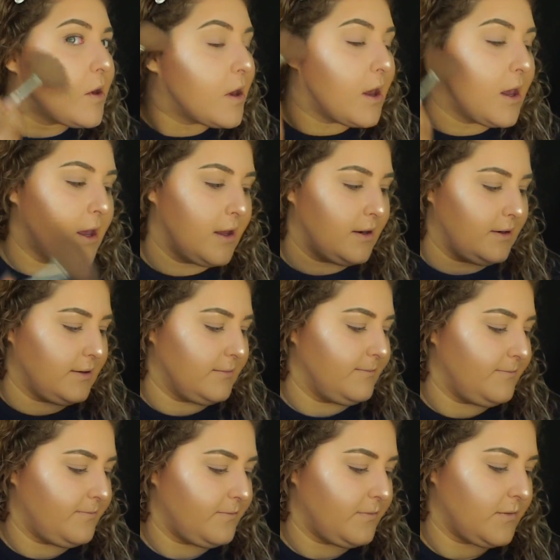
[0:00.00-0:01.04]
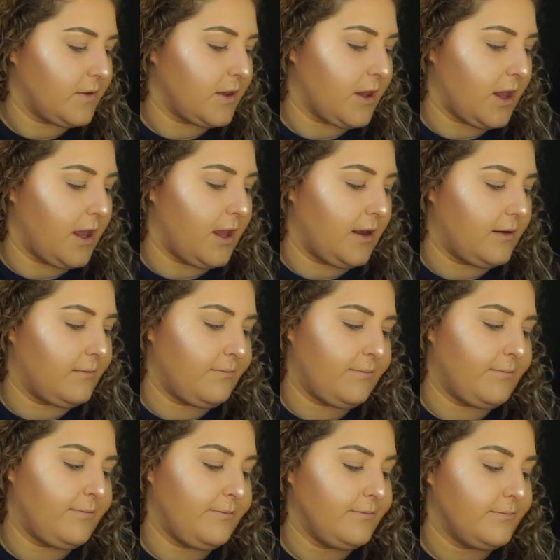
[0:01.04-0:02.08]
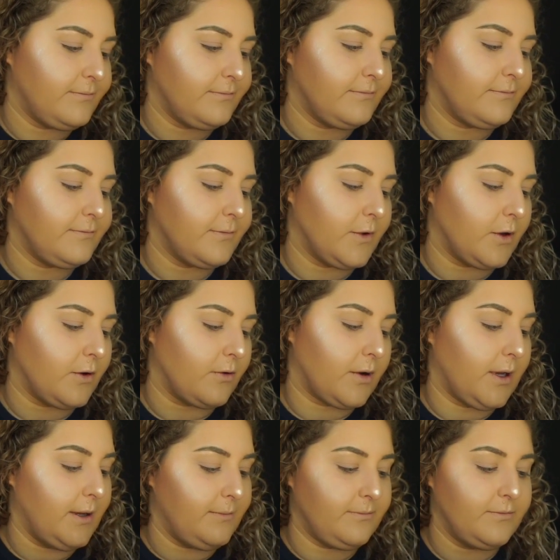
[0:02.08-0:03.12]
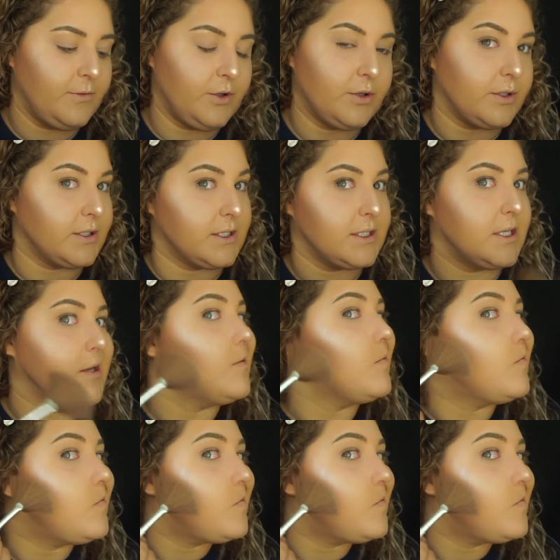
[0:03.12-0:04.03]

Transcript: And like, okay, you can see.